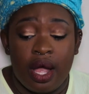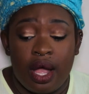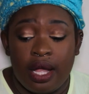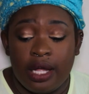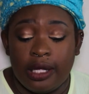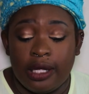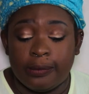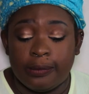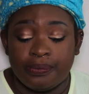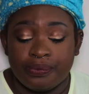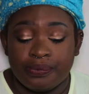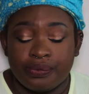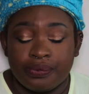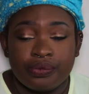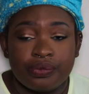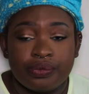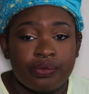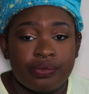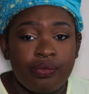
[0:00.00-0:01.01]
um
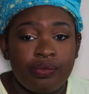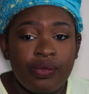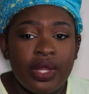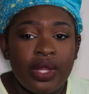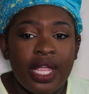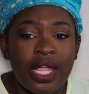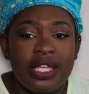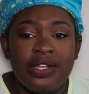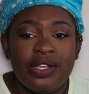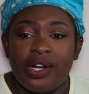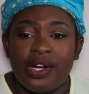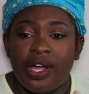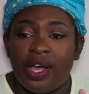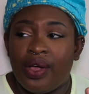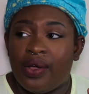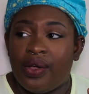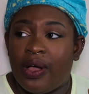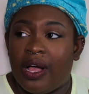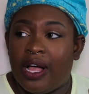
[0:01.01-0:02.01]
you
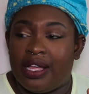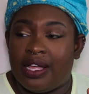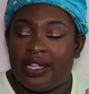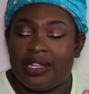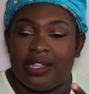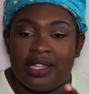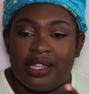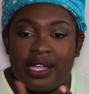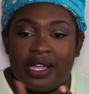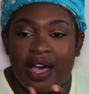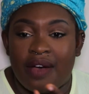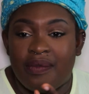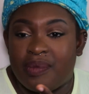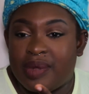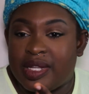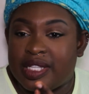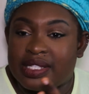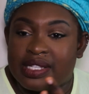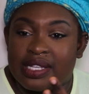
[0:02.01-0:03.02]
know, uh, the
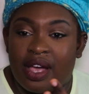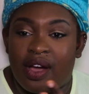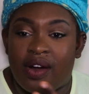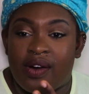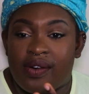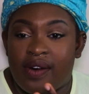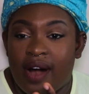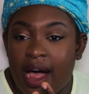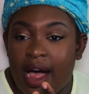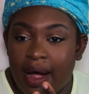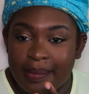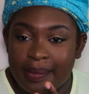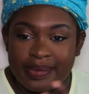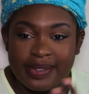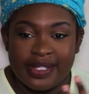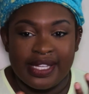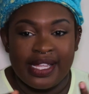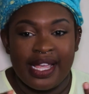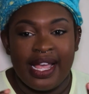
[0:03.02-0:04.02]
government's
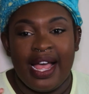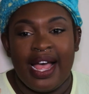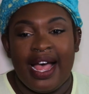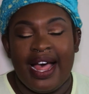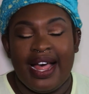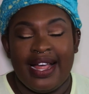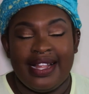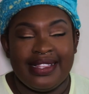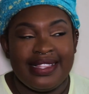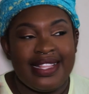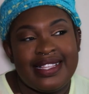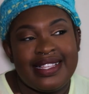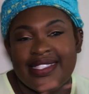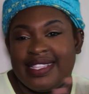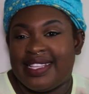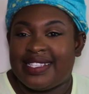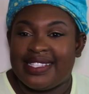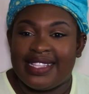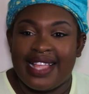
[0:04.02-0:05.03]
corrupt, and this,
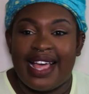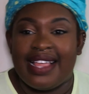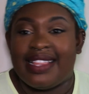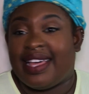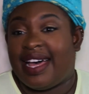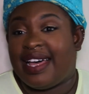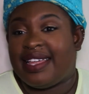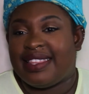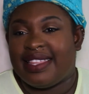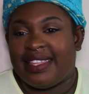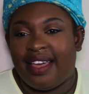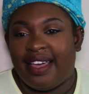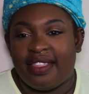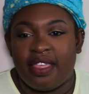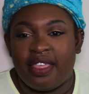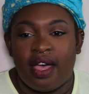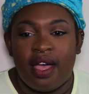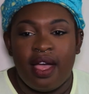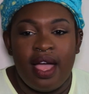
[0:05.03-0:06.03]
this, that, that, the
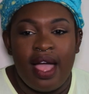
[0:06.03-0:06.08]
other.